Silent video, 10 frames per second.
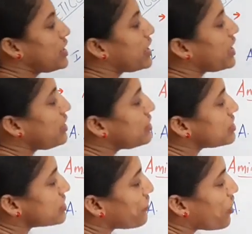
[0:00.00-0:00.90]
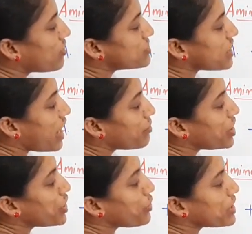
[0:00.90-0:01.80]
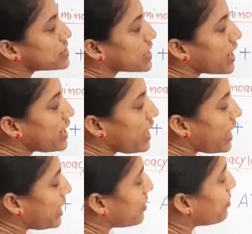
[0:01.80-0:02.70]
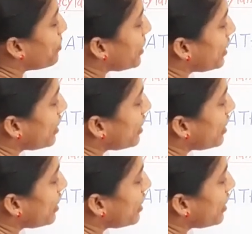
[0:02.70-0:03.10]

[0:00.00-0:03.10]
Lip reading: then this forms amino acyl AMP.